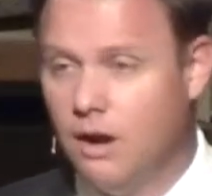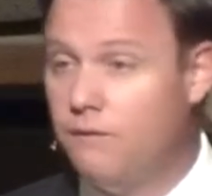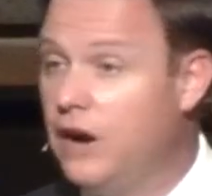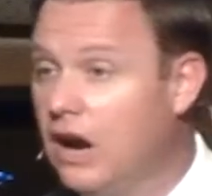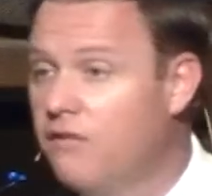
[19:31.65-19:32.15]

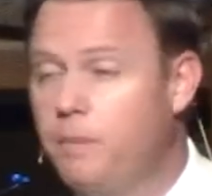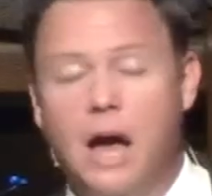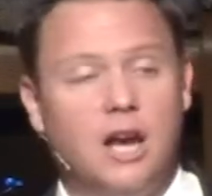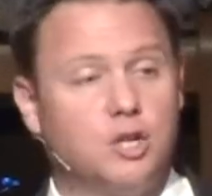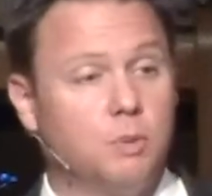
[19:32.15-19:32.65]
Fear of
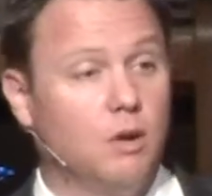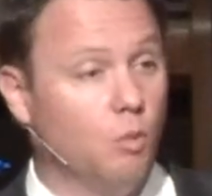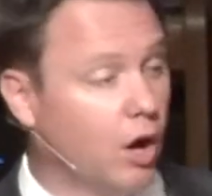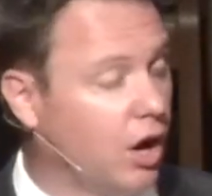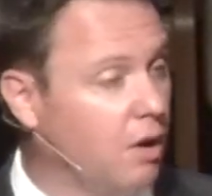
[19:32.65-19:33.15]
punishment.
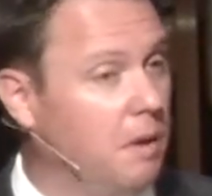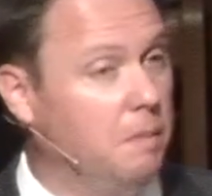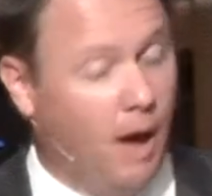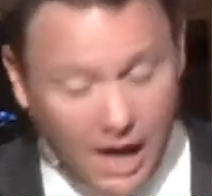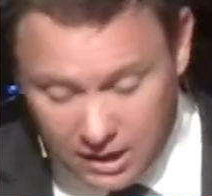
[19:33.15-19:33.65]
We're going to
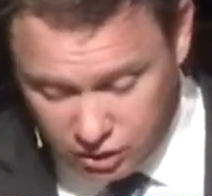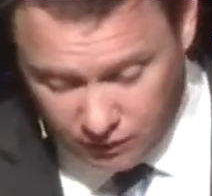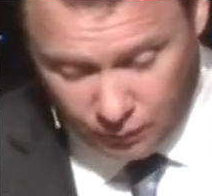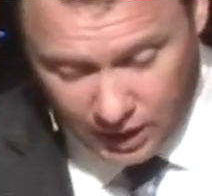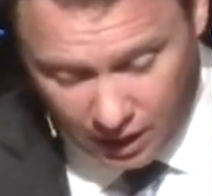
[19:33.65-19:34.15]
be punished
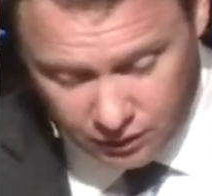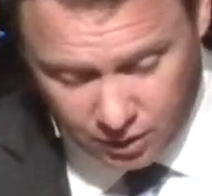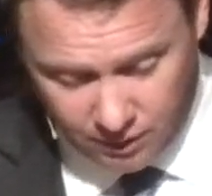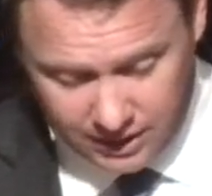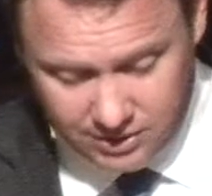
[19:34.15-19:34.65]
if we don't
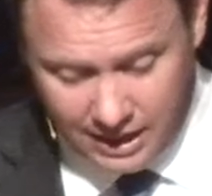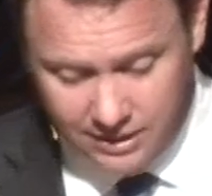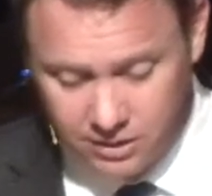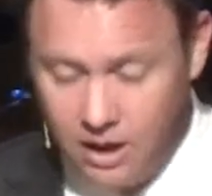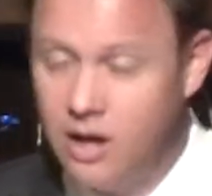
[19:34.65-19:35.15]
do what he
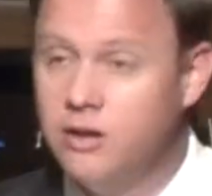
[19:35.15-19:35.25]
says.